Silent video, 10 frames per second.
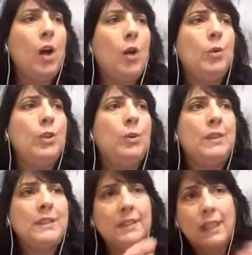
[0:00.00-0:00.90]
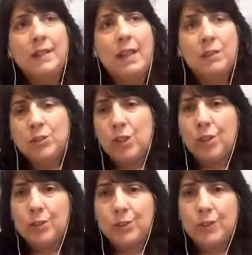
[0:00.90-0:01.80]
oh, it's
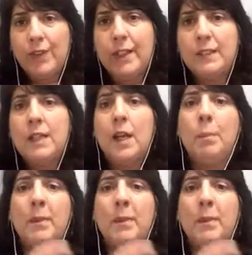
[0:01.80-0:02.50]
$10,000 for this,